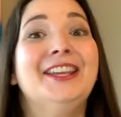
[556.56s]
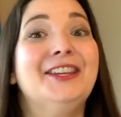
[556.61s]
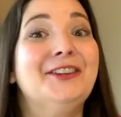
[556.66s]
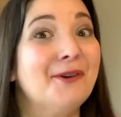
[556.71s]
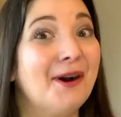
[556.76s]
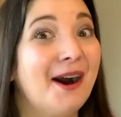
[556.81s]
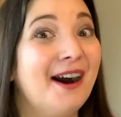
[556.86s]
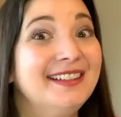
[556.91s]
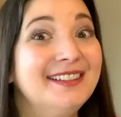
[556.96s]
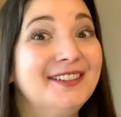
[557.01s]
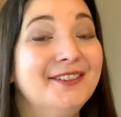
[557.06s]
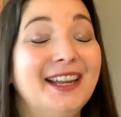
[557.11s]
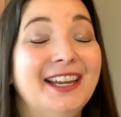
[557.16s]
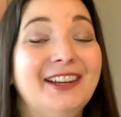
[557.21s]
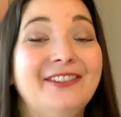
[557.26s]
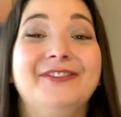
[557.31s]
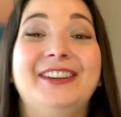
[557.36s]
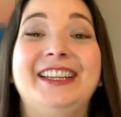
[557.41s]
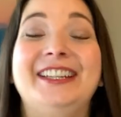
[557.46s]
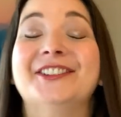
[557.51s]
You also
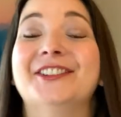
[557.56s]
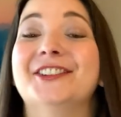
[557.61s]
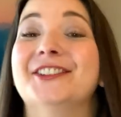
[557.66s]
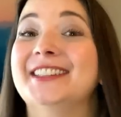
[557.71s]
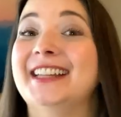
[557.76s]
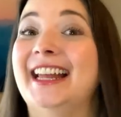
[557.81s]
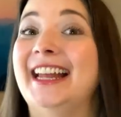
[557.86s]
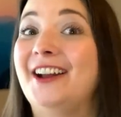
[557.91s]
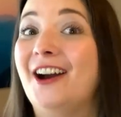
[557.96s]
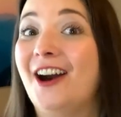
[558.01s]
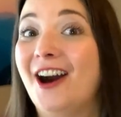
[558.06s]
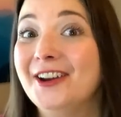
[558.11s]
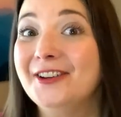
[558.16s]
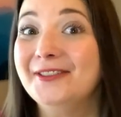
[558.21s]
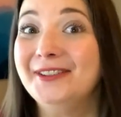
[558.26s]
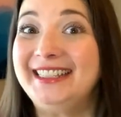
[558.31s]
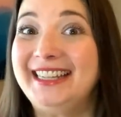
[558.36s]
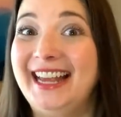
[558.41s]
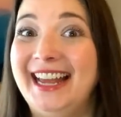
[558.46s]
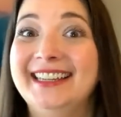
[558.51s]
get features like auto
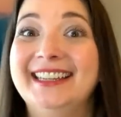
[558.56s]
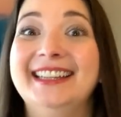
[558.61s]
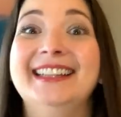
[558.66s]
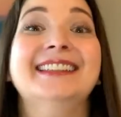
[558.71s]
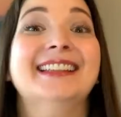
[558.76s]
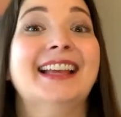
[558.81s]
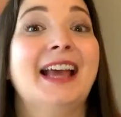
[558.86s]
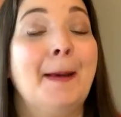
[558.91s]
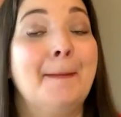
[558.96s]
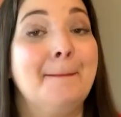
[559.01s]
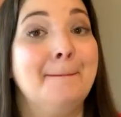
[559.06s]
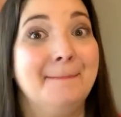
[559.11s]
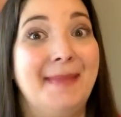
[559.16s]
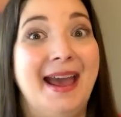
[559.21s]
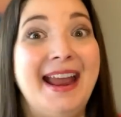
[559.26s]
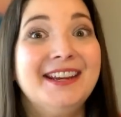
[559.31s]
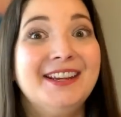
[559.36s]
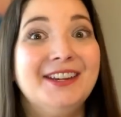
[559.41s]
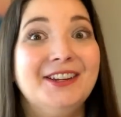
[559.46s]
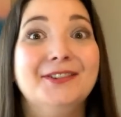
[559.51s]
attendants,
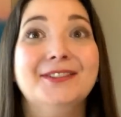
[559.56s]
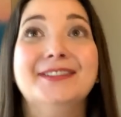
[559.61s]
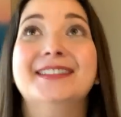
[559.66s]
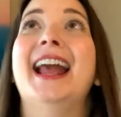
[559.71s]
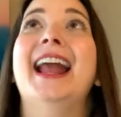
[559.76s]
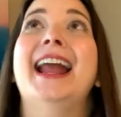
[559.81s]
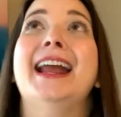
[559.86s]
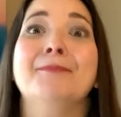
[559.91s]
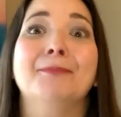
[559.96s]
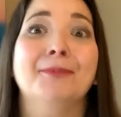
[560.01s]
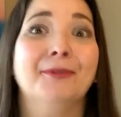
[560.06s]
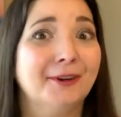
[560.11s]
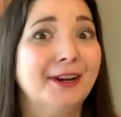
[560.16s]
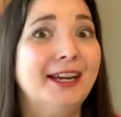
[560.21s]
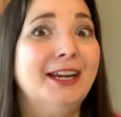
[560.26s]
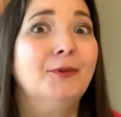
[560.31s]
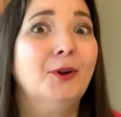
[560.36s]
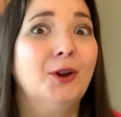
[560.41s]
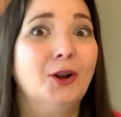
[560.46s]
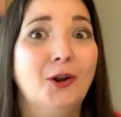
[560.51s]
menus, and
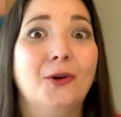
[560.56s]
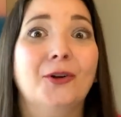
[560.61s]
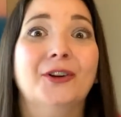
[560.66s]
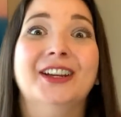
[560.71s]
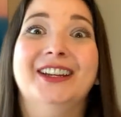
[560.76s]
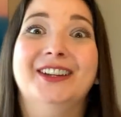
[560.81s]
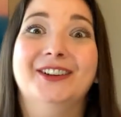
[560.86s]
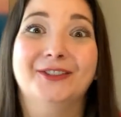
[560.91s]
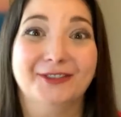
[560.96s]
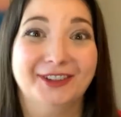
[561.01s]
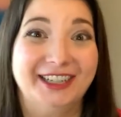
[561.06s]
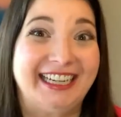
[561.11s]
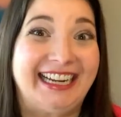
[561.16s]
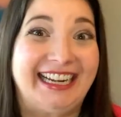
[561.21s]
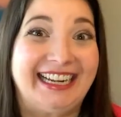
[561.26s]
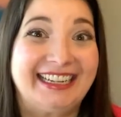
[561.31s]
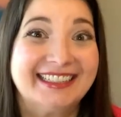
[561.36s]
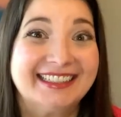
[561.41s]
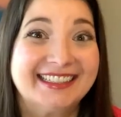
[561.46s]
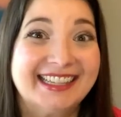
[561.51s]
pre recorded
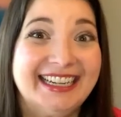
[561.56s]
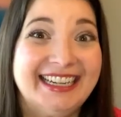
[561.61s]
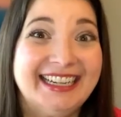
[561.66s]
greetings.